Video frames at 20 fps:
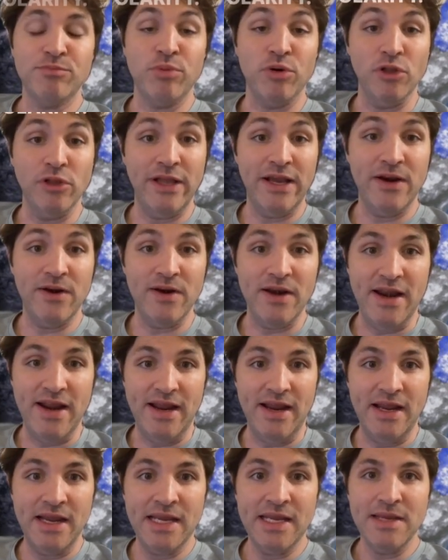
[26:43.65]

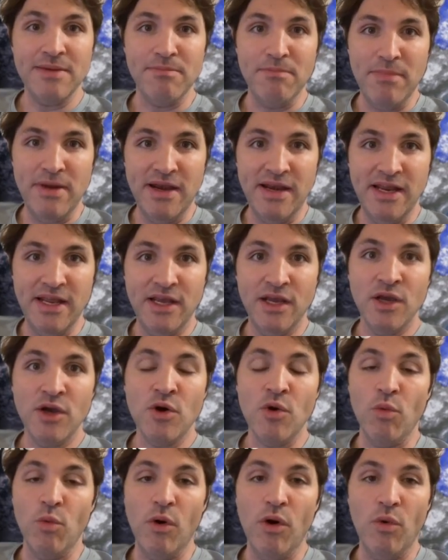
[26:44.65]
polarity, meaning
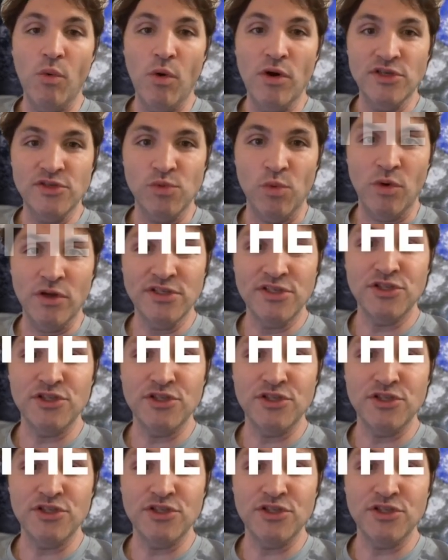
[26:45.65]
what was once